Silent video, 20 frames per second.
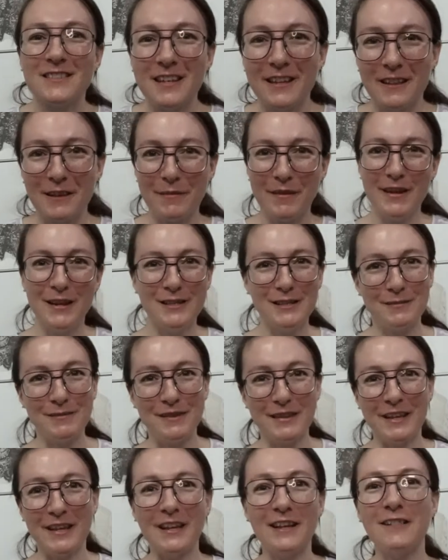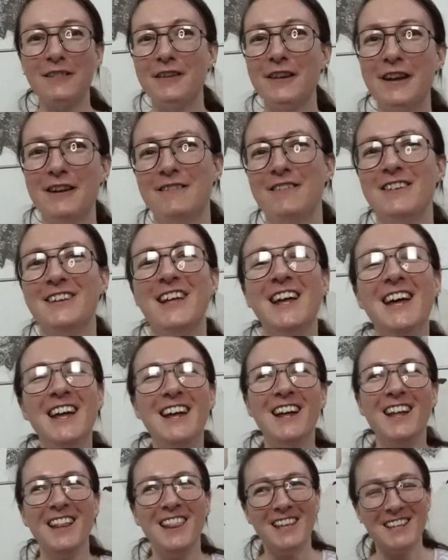telling my husband, like, look how good
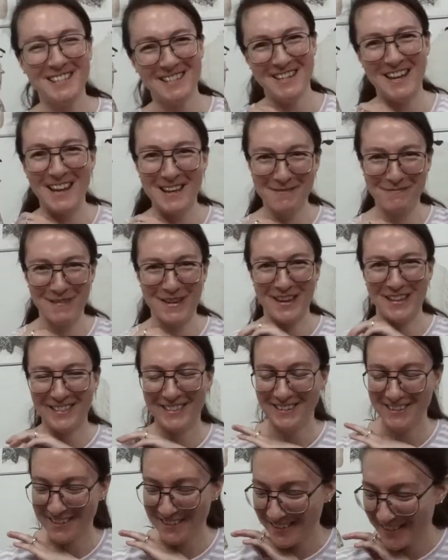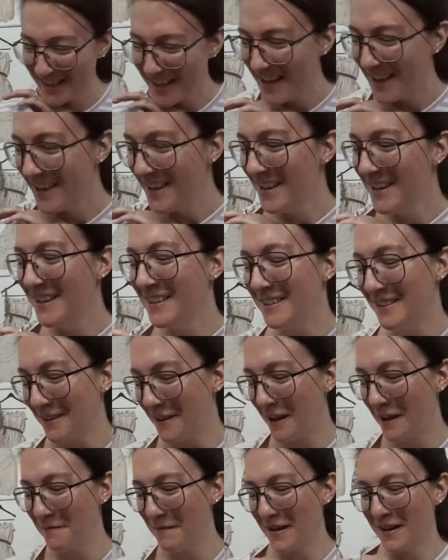this neckband looks. So
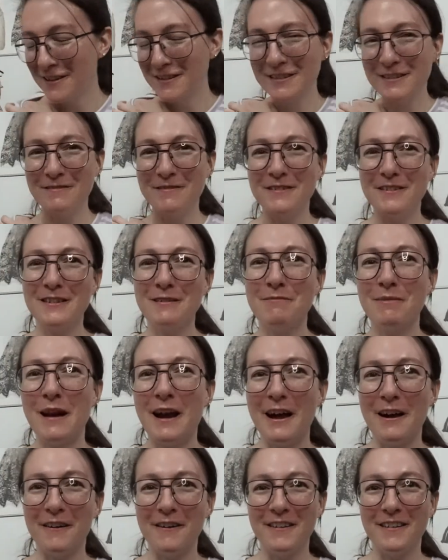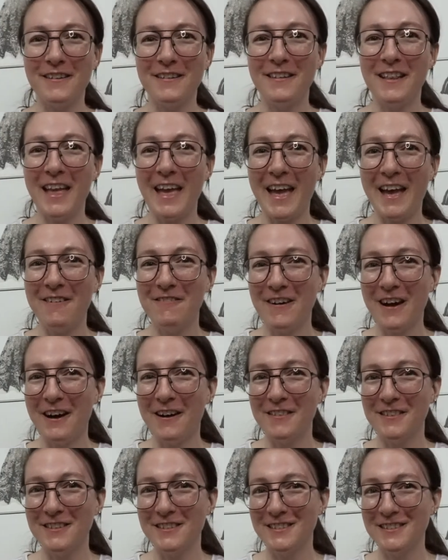I'm actually really proud of
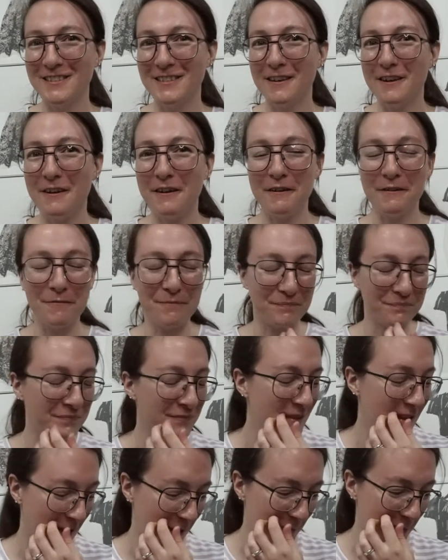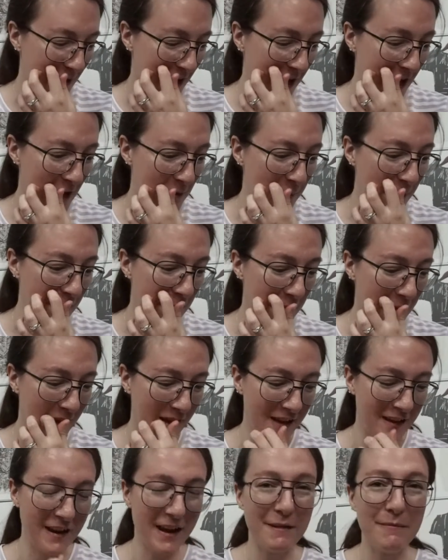how this neckband came out.
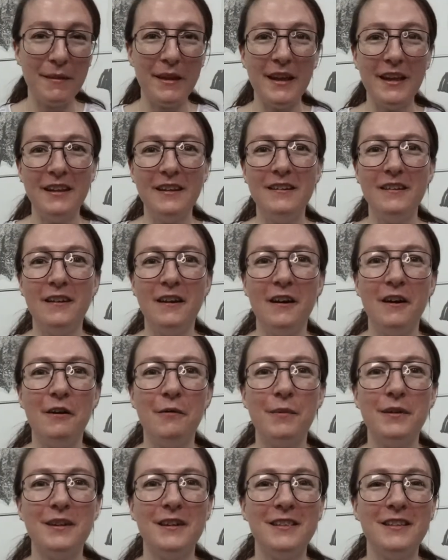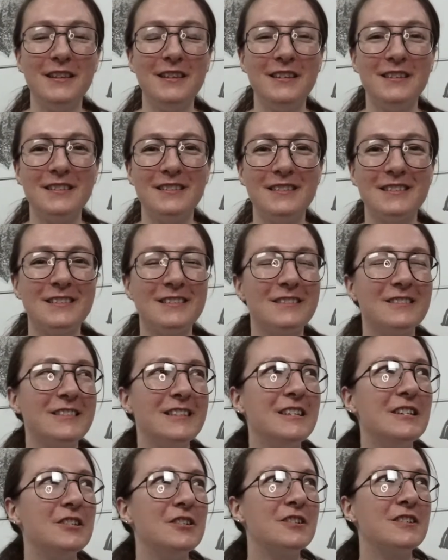And I made one of these
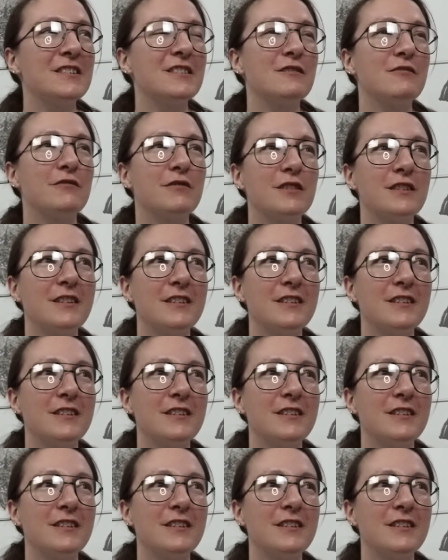t-shirts for